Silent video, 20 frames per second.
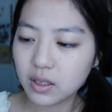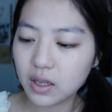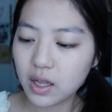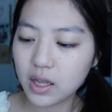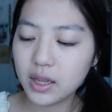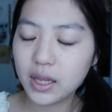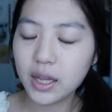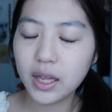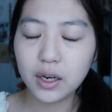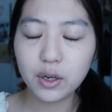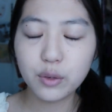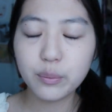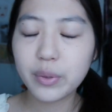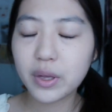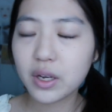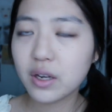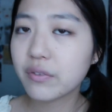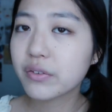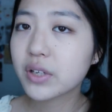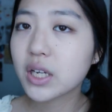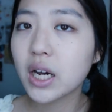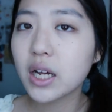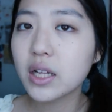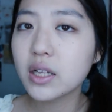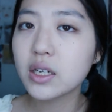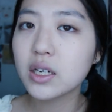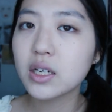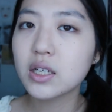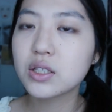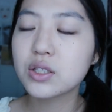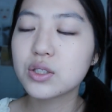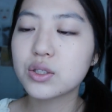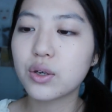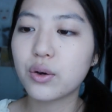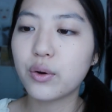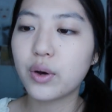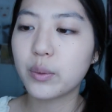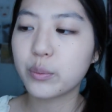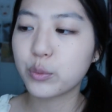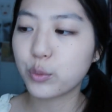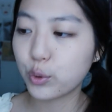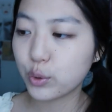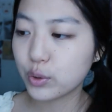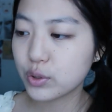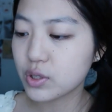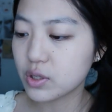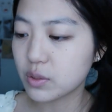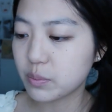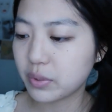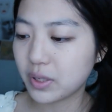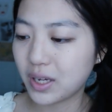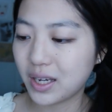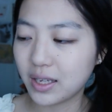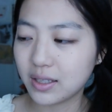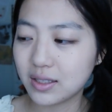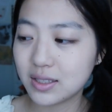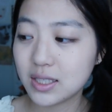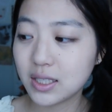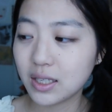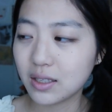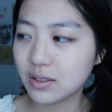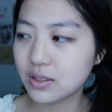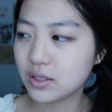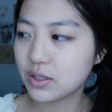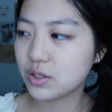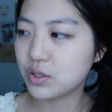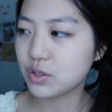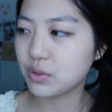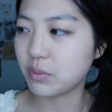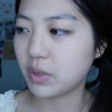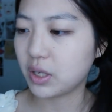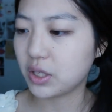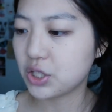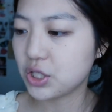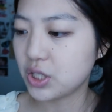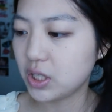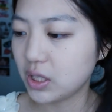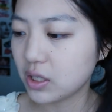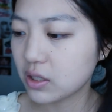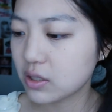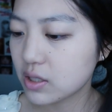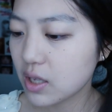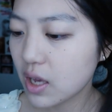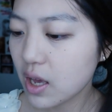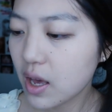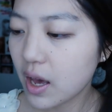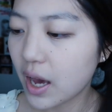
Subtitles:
a little bit of color, so I'm going to apply a tint to my cheeks.